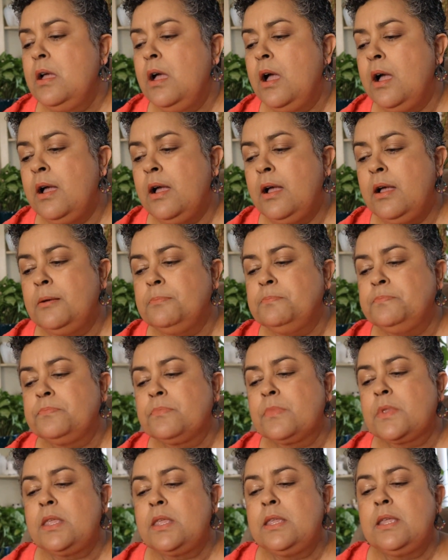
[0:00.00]
Um,
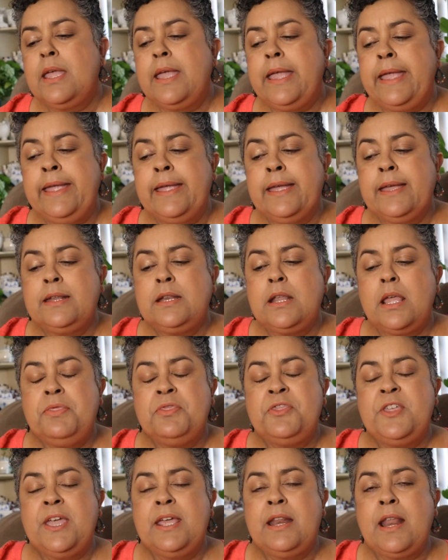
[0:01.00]
and
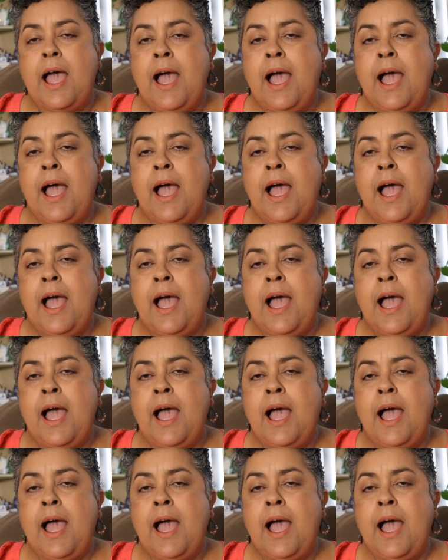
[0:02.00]
then